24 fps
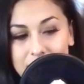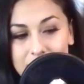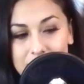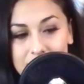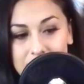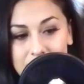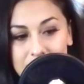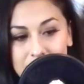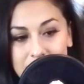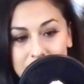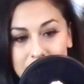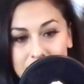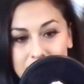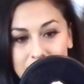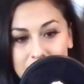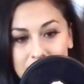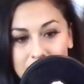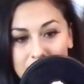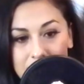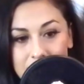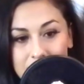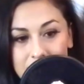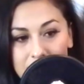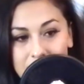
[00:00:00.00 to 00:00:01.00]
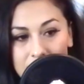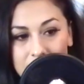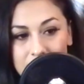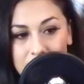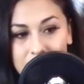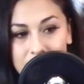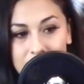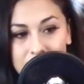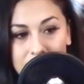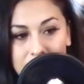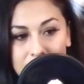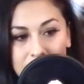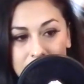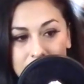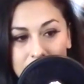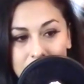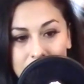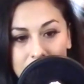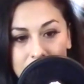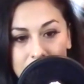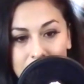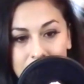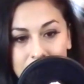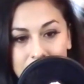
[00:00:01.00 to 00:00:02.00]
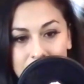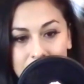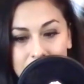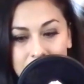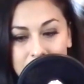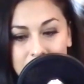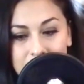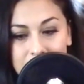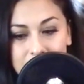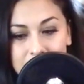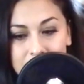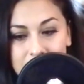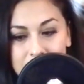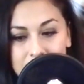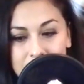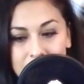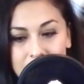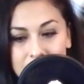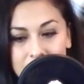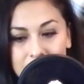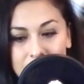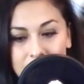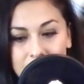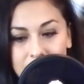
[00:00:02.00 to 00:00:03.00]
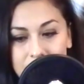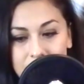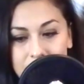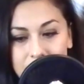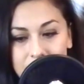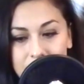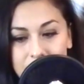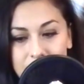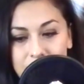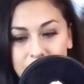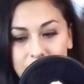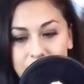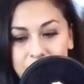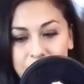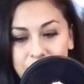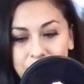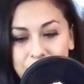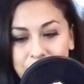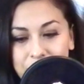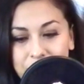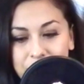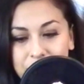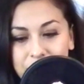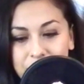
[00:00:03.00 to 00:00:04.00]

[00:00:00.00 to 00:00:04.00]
(silent)